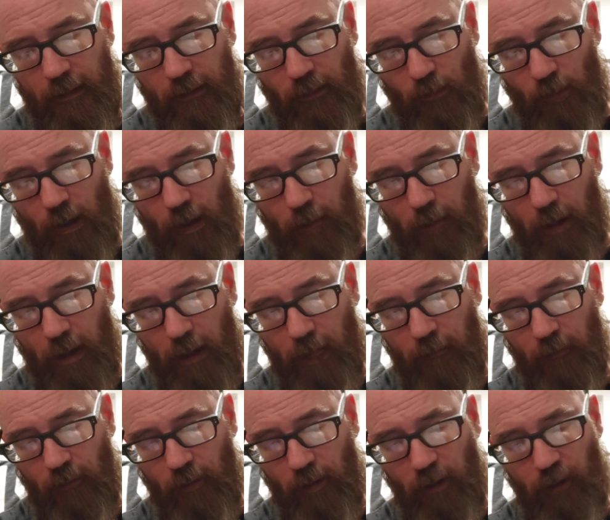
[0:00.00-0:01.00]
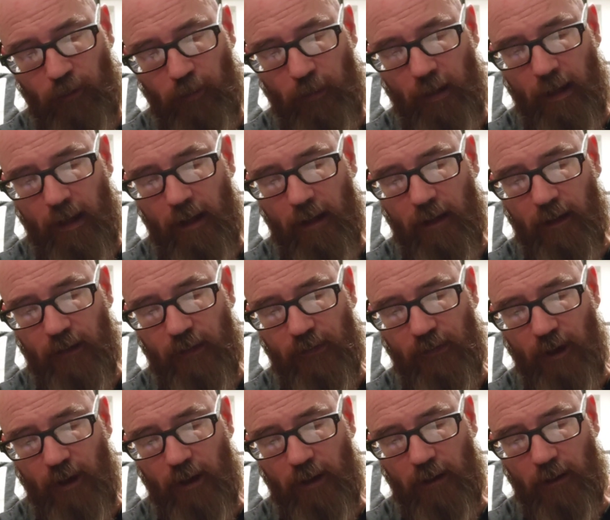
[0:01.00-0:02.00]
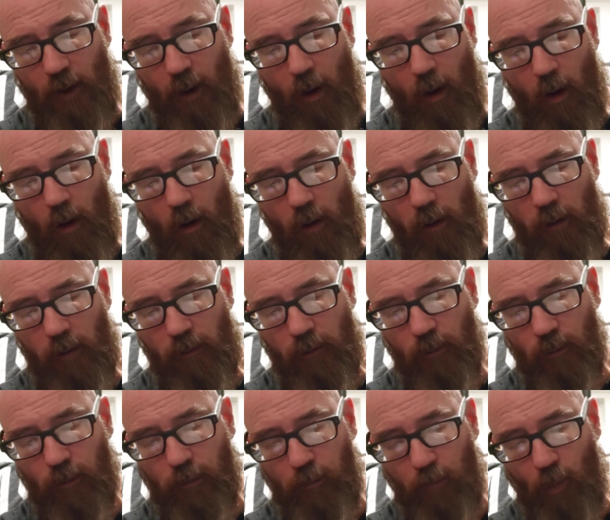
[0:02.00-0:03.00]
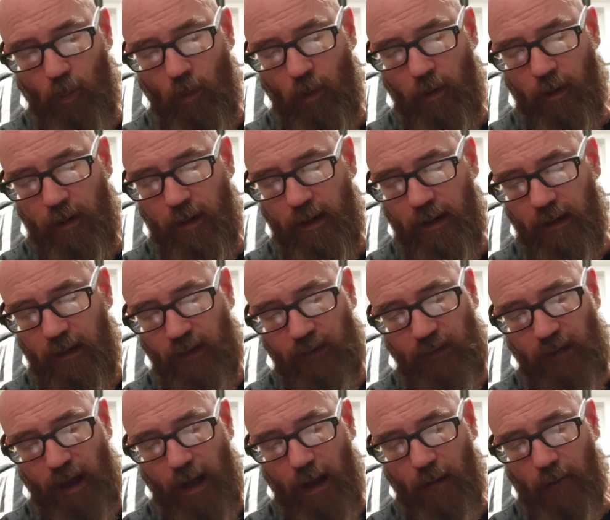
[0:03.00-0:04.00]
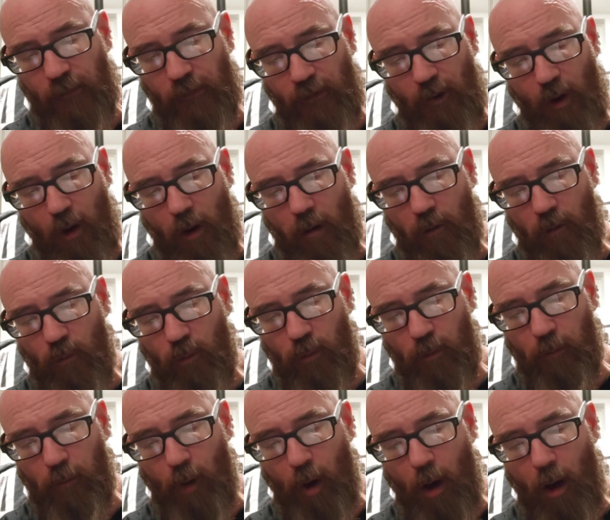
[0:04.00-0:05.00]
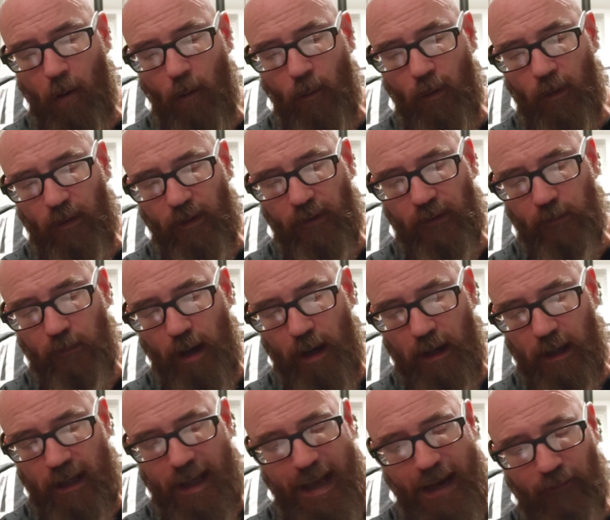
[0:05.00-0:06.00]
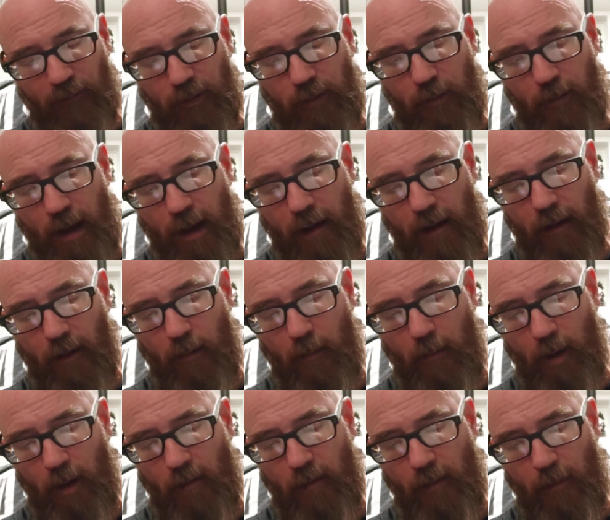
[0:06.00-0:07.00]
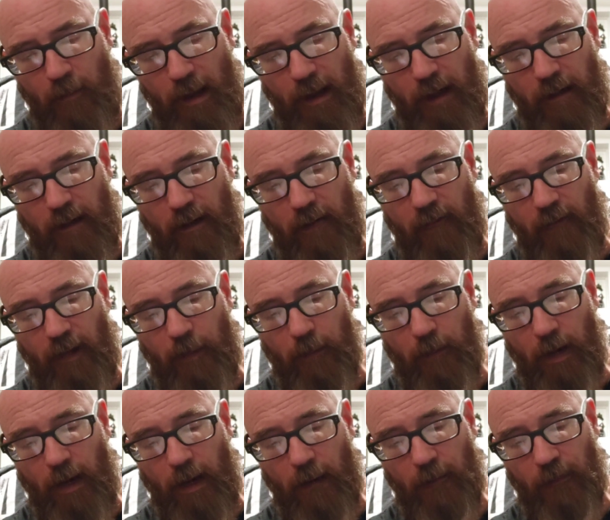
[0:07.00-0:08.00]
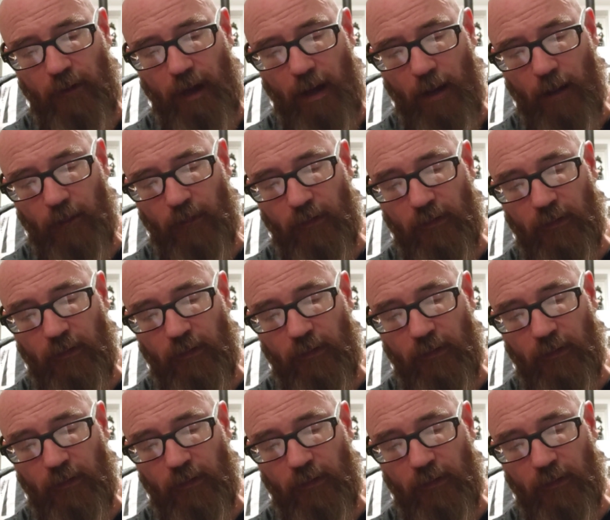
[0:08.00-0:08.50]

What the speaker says: So Abraham took Ishmael his son, all who were born in his house, and all who were bought with his money, every male among the men of Abraham's house,